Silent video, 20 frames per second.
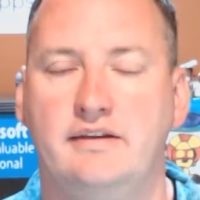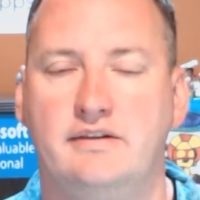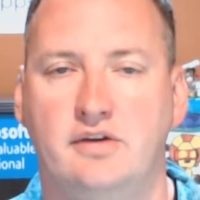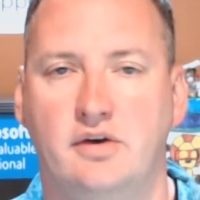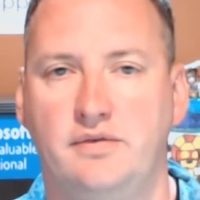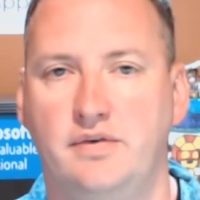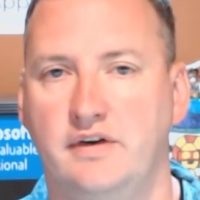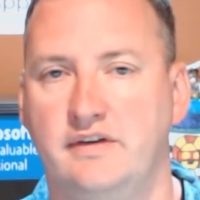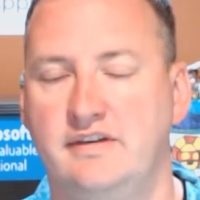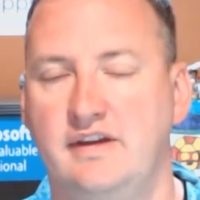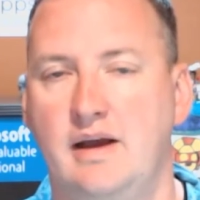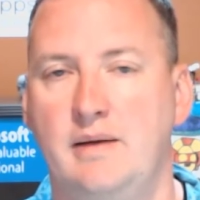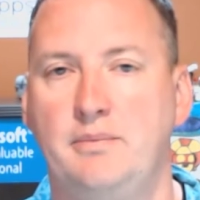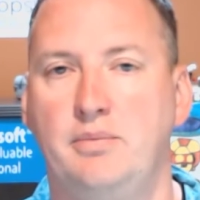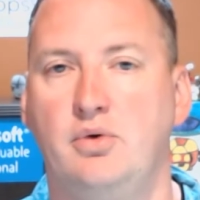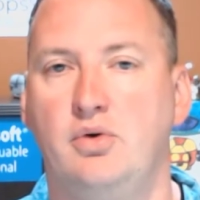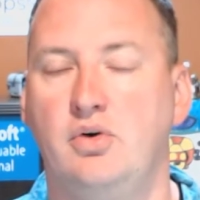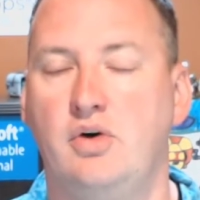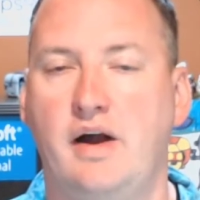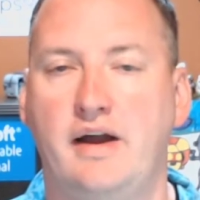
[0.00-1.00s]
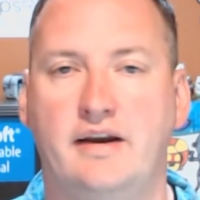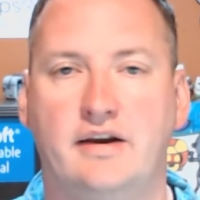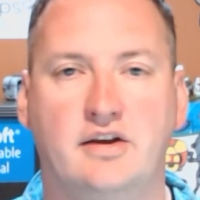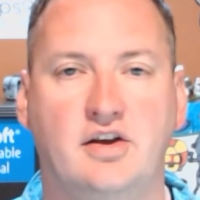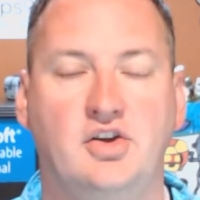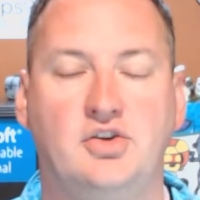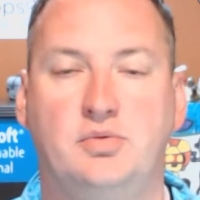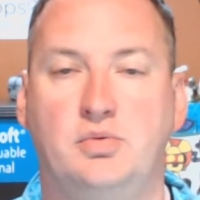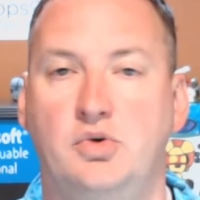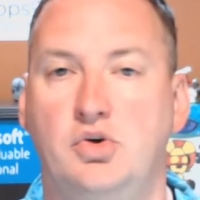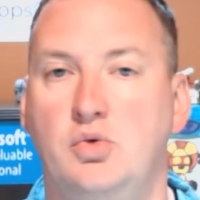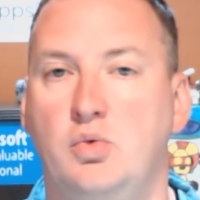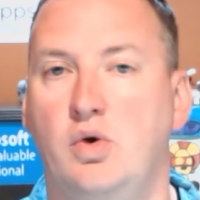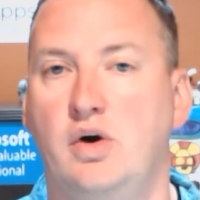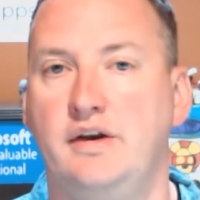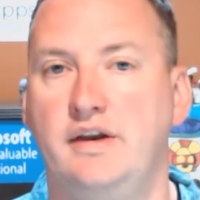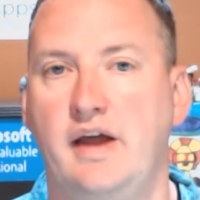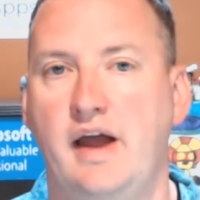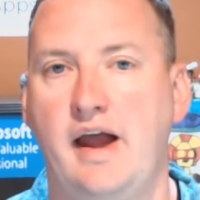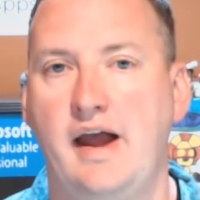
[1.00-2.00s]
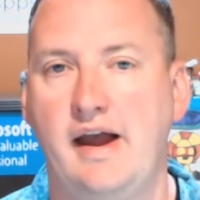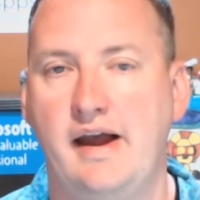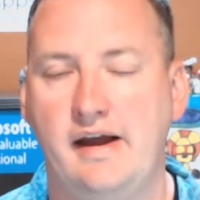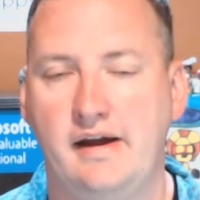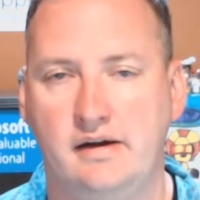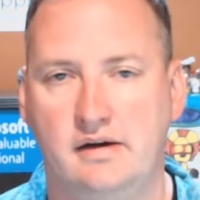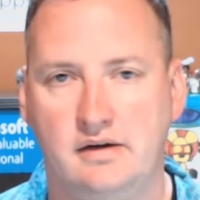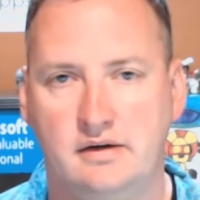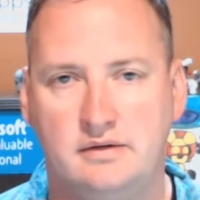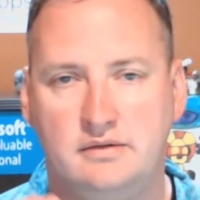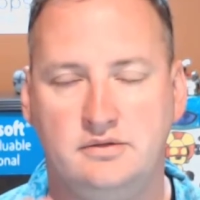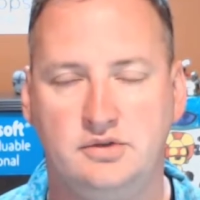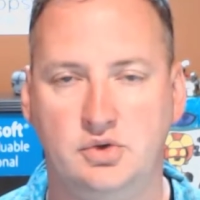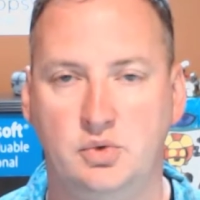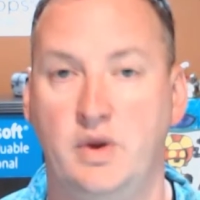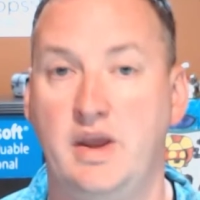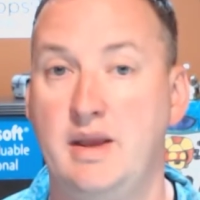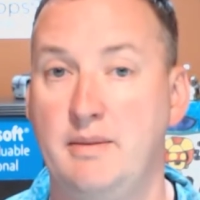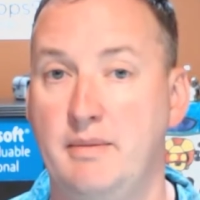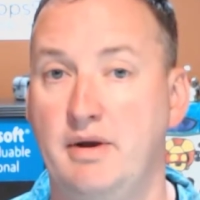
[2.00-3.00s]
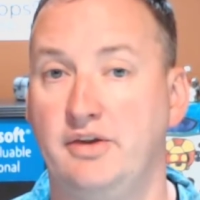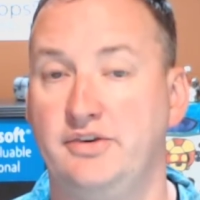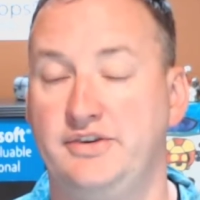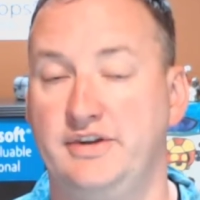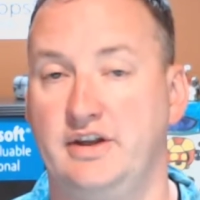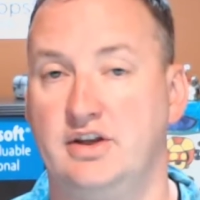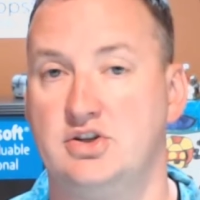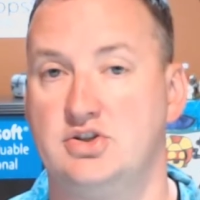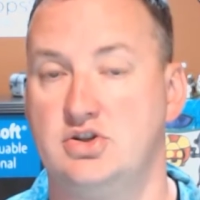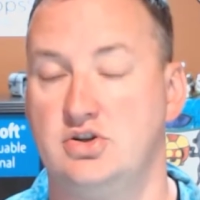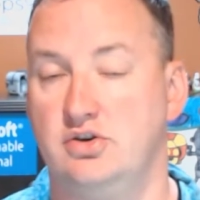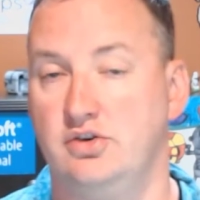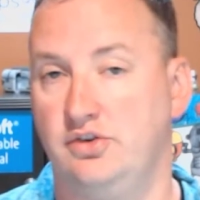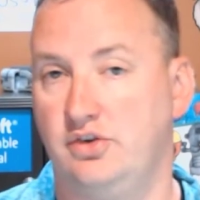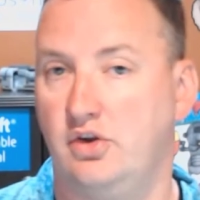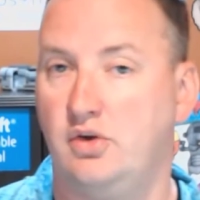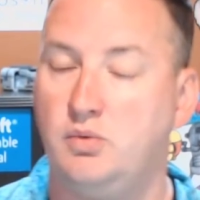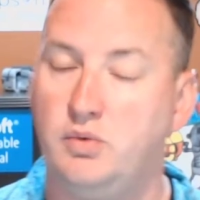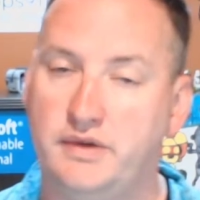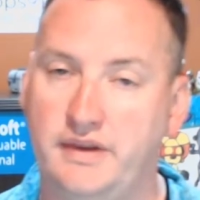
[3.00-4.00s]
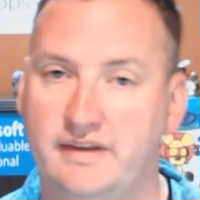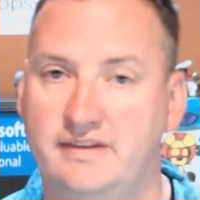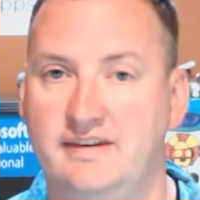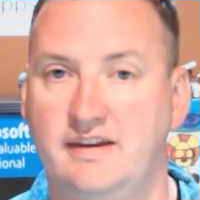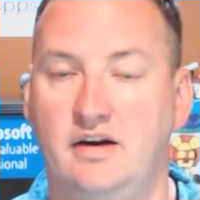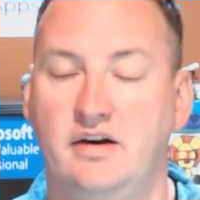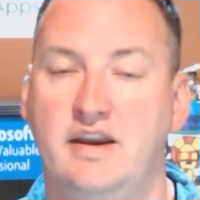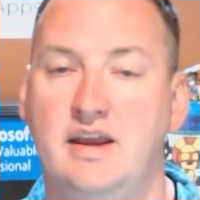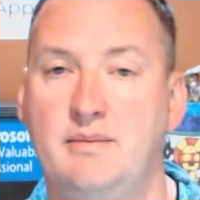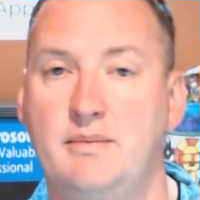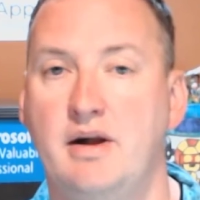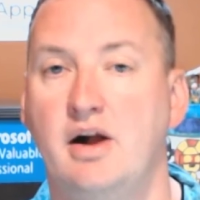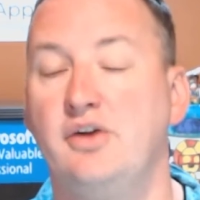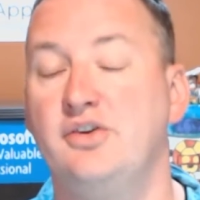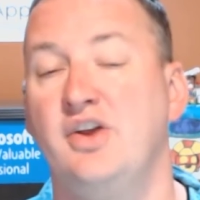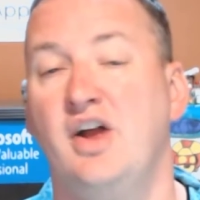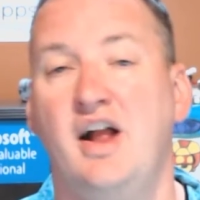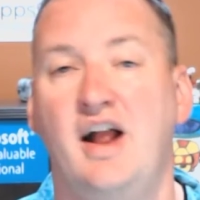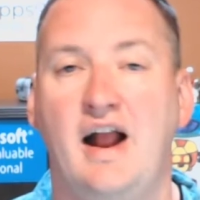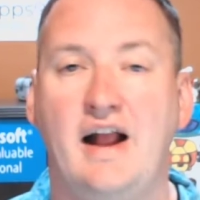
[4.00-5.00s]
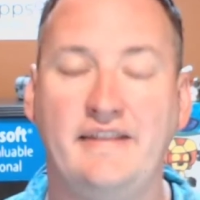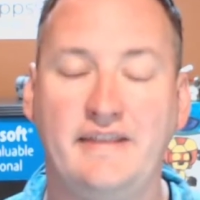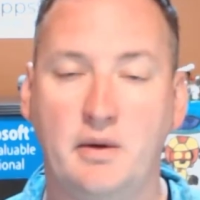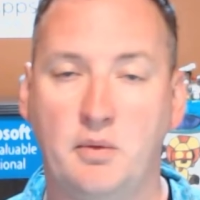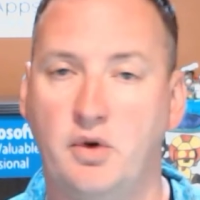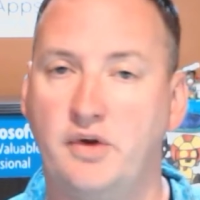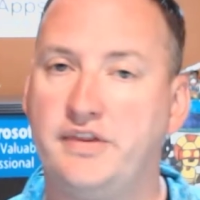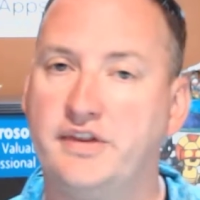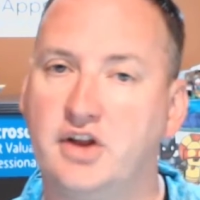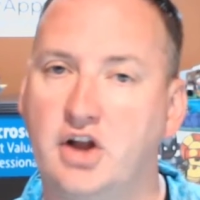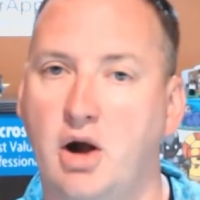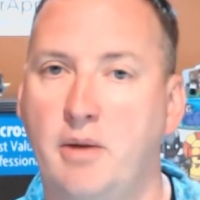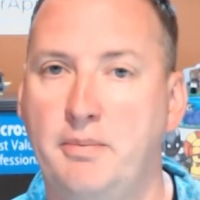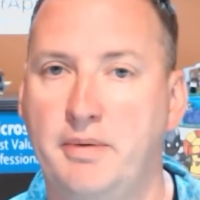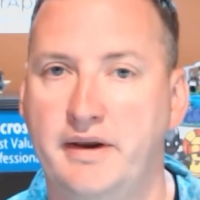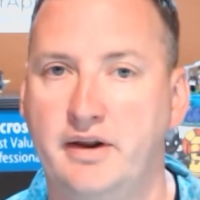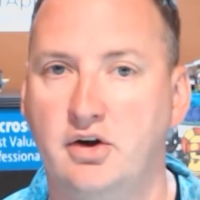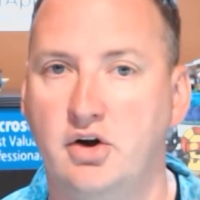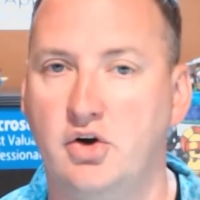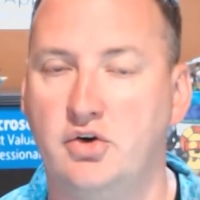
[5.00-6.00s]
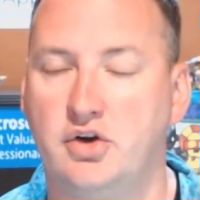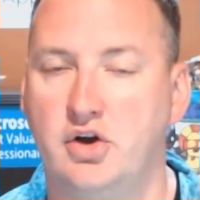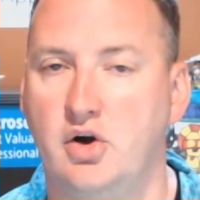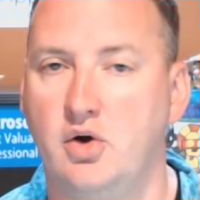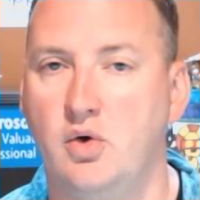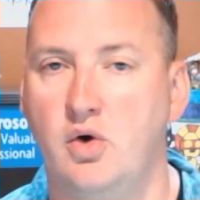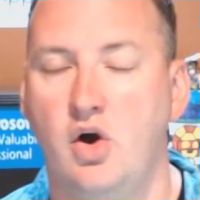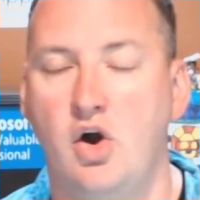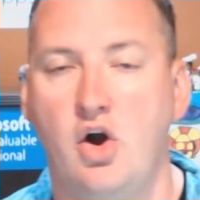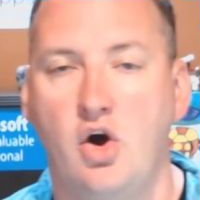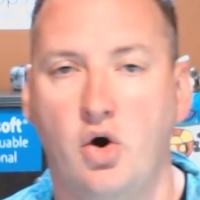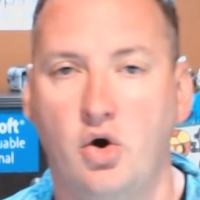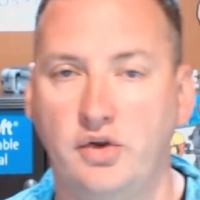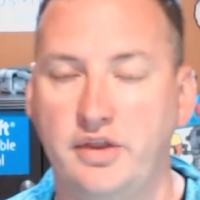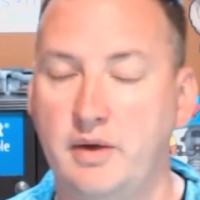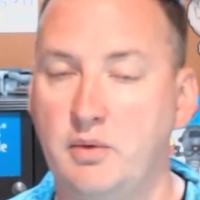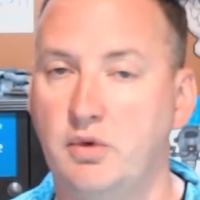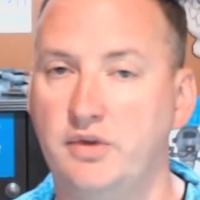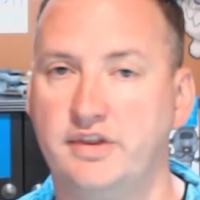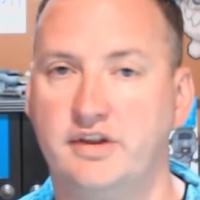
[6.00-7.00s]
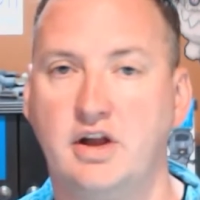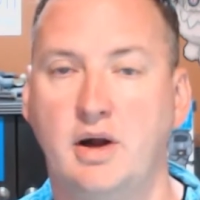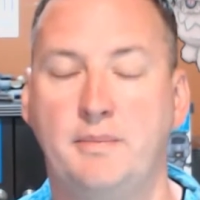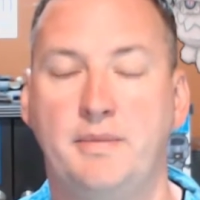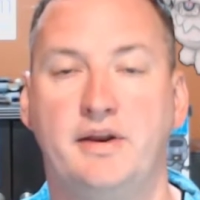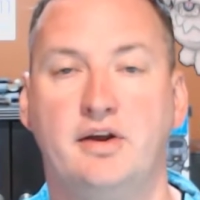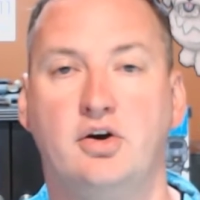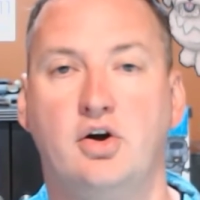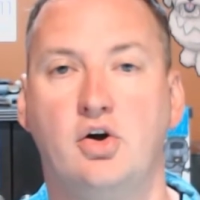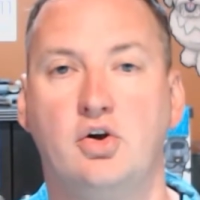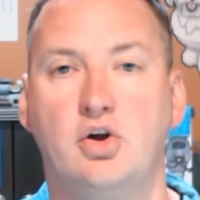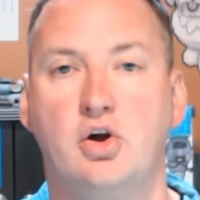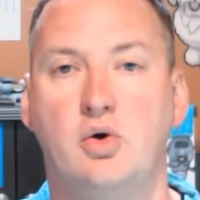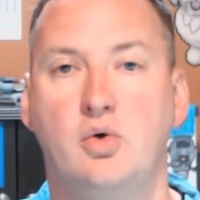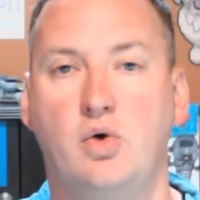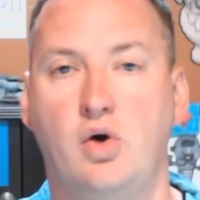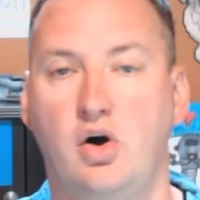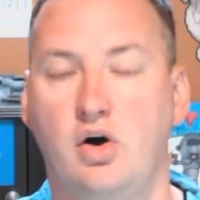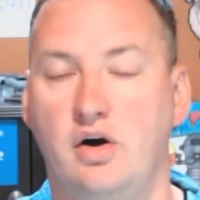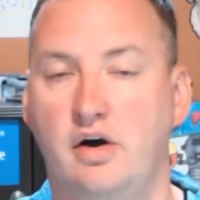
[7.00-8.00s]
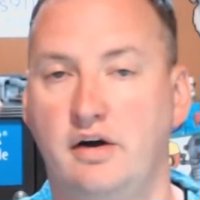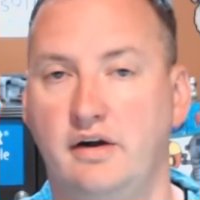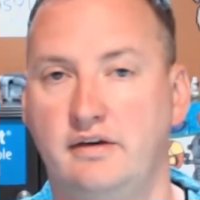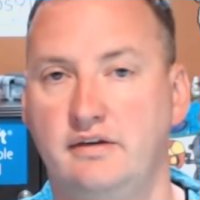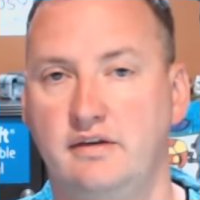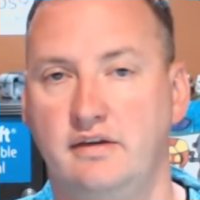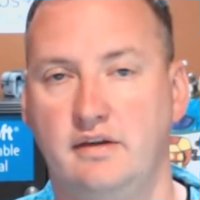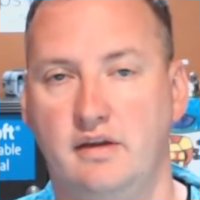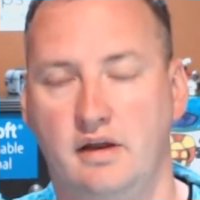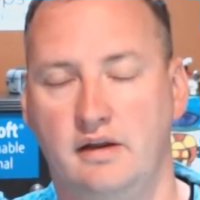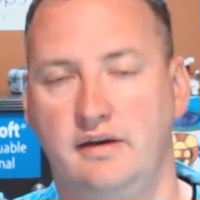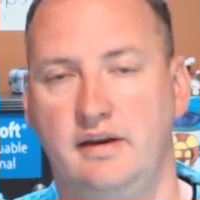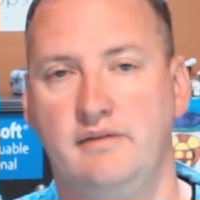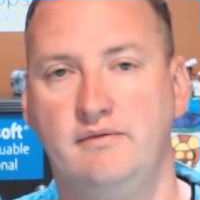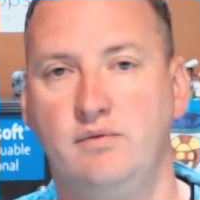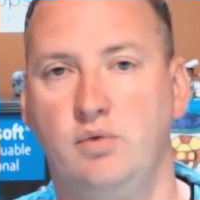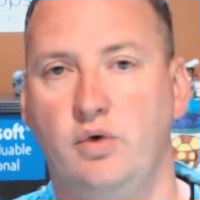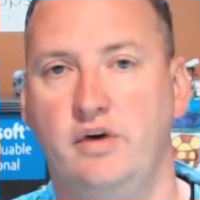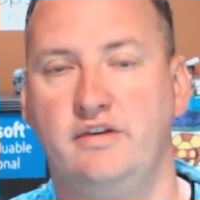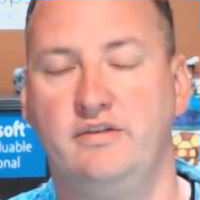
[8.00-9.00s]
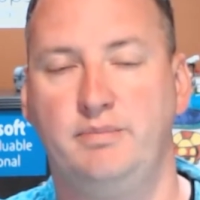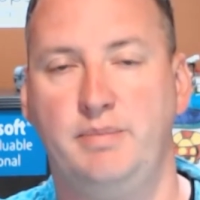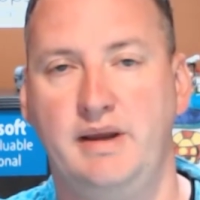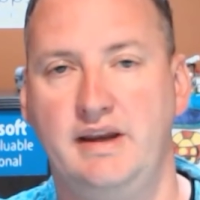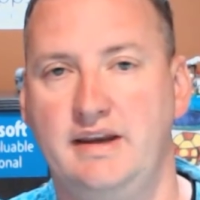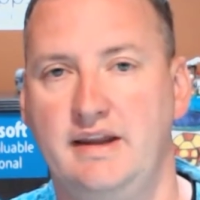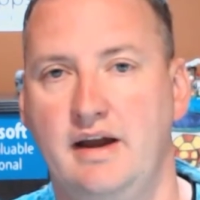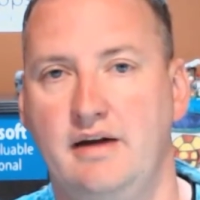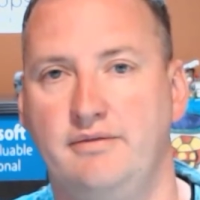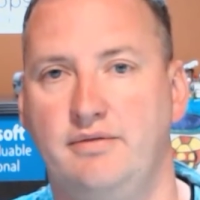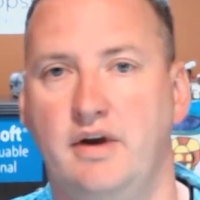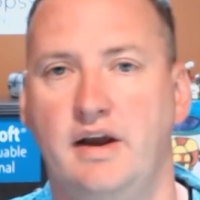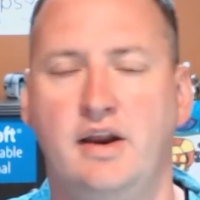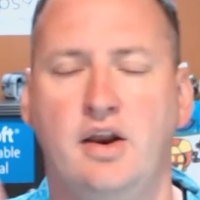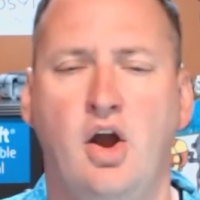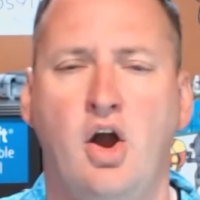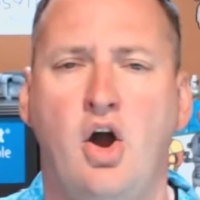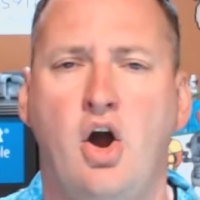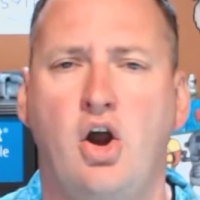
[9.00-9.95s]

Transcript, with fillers: So for example, I had a customer who wanted to uh, do email signatures when they sent out emails and they wanted the company logo or they want the company logo on an invoice PDF, right?